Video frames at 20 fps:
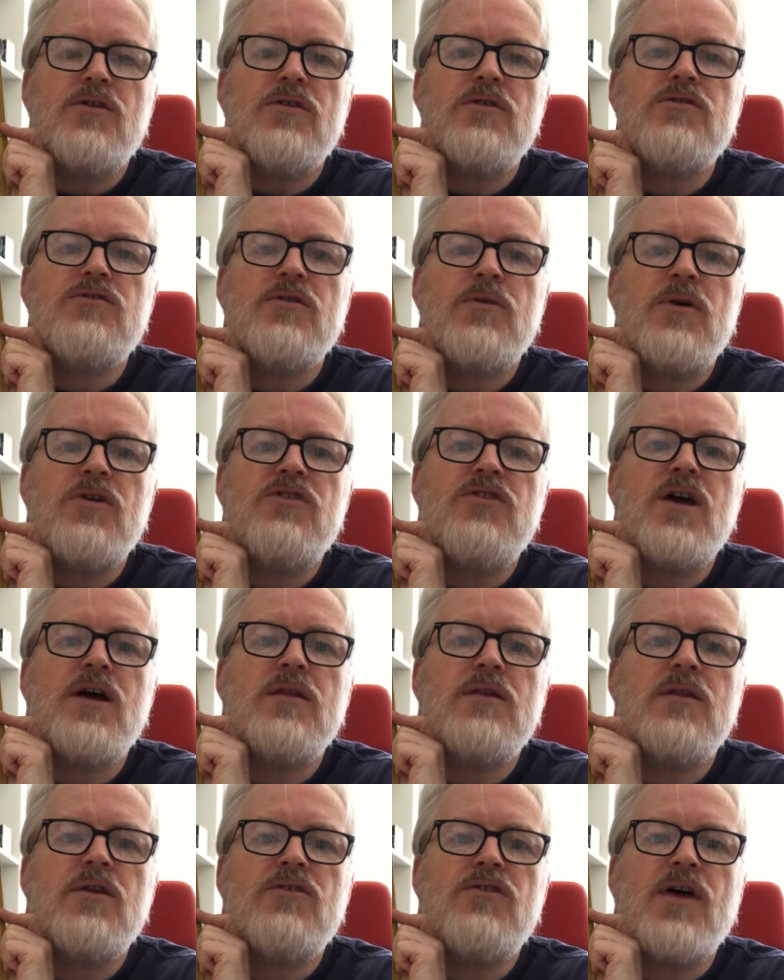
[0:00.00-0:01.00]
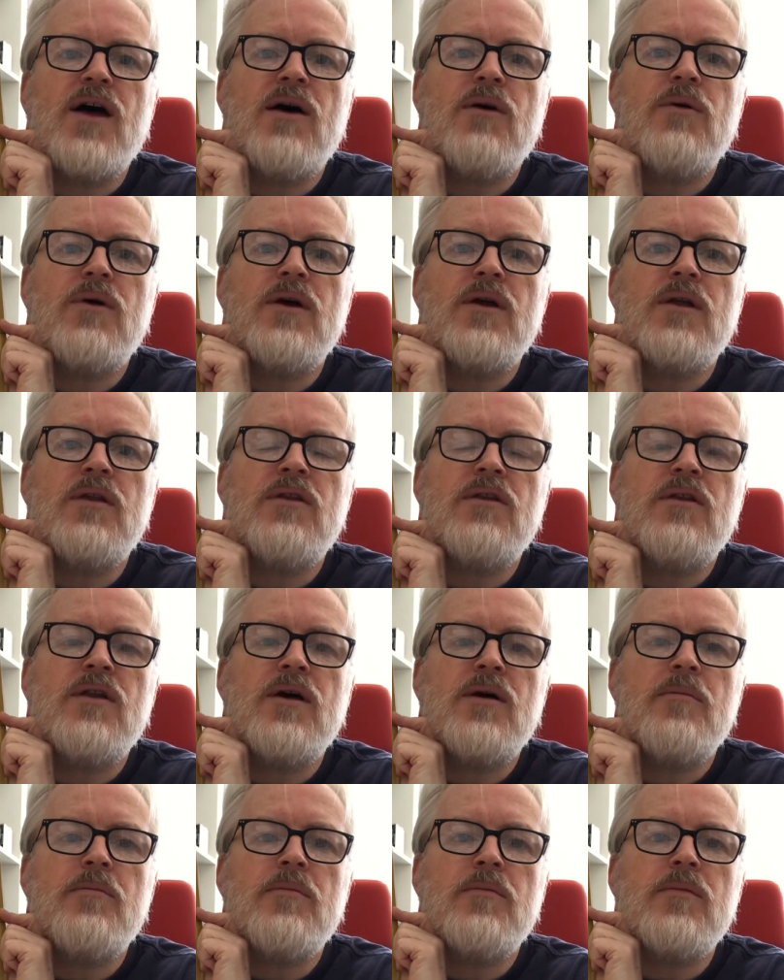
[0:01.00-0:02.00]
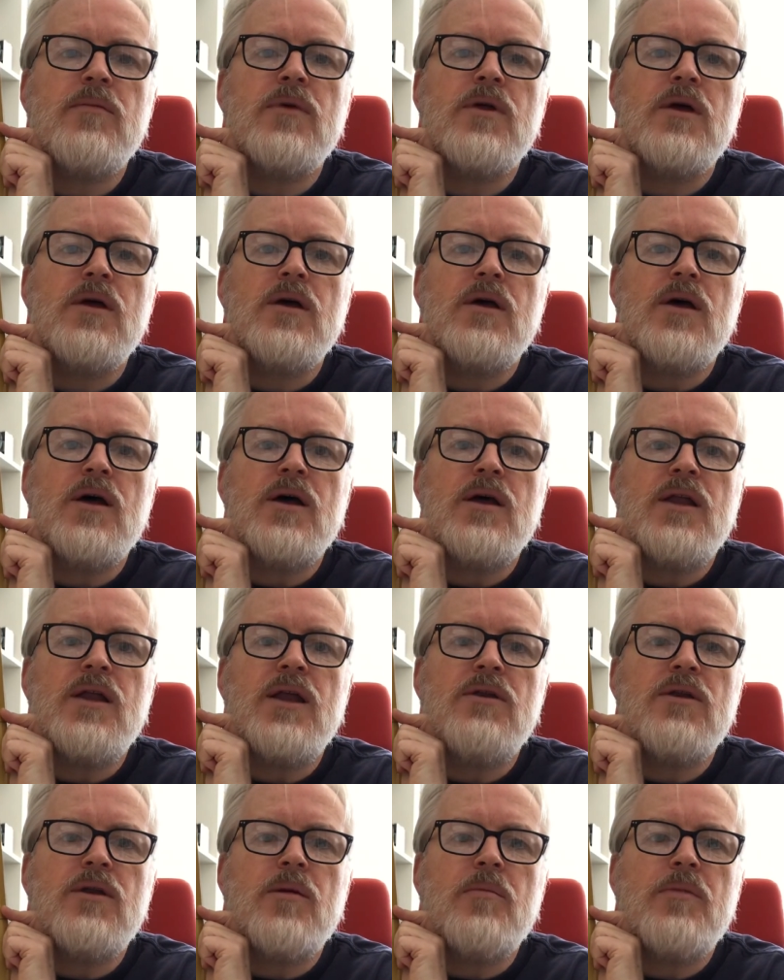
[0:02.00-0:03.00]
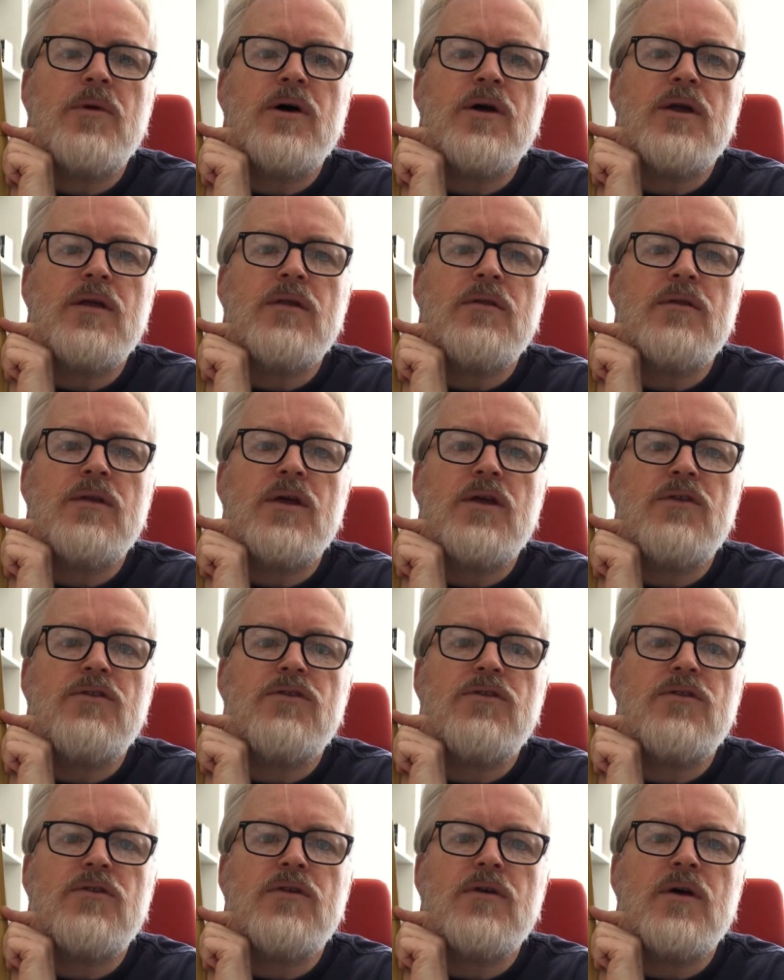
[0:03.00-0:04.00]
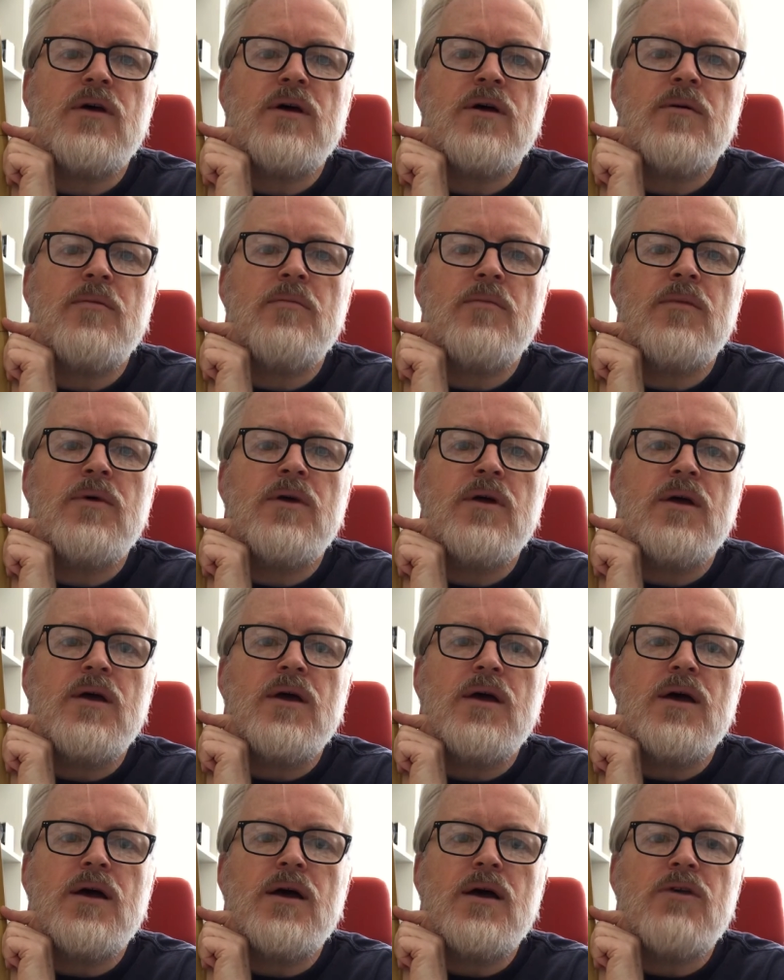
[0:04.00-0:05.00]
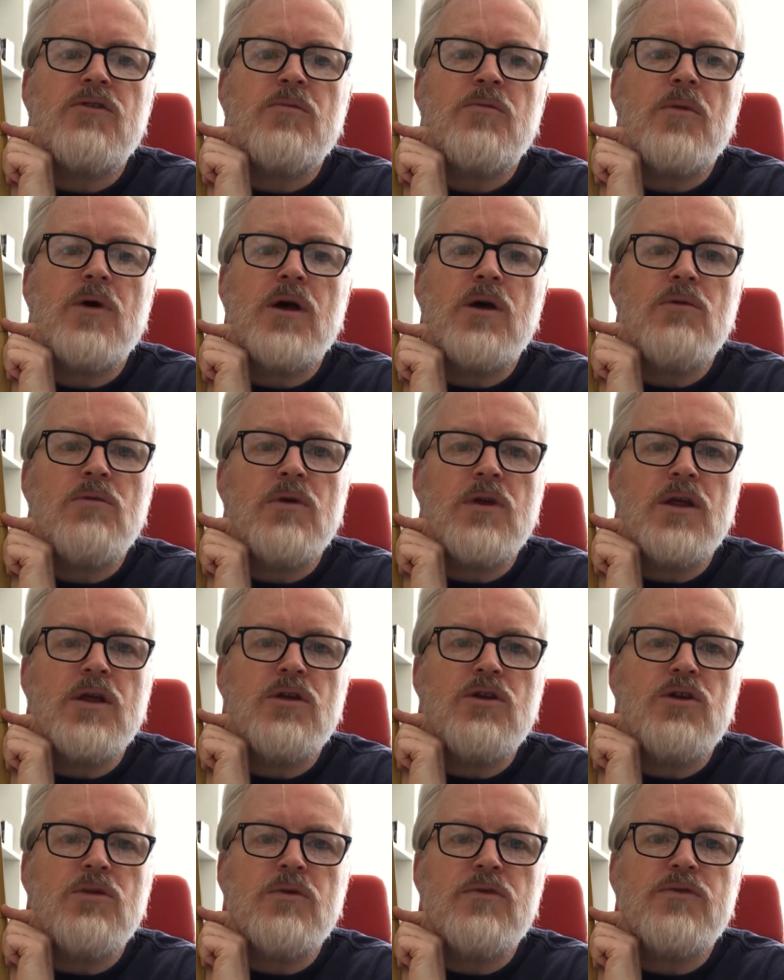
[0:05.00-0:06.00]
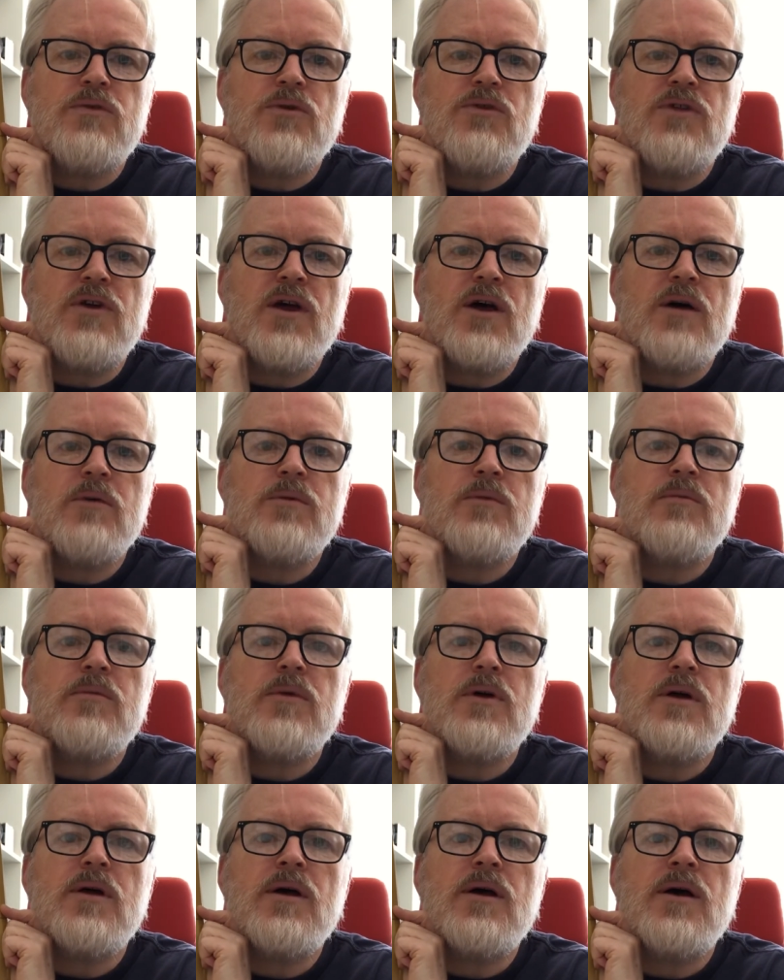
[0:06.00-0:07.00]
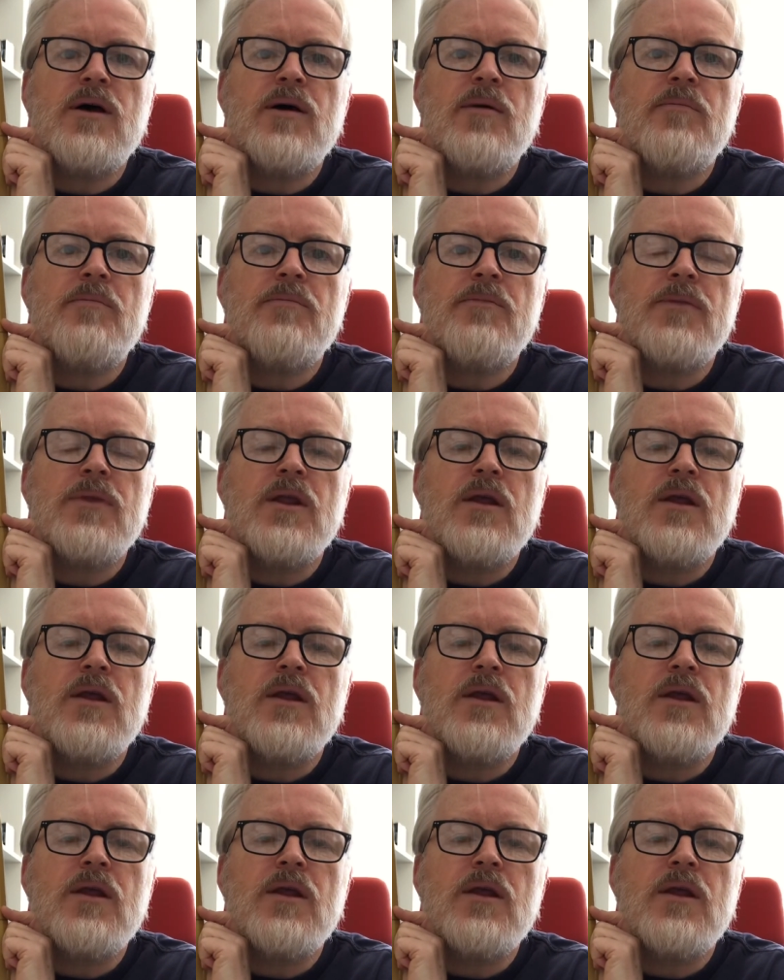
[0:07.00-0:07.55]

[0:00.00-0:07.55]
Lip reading: So I checked this out and ended up buying this as my only UB40 album on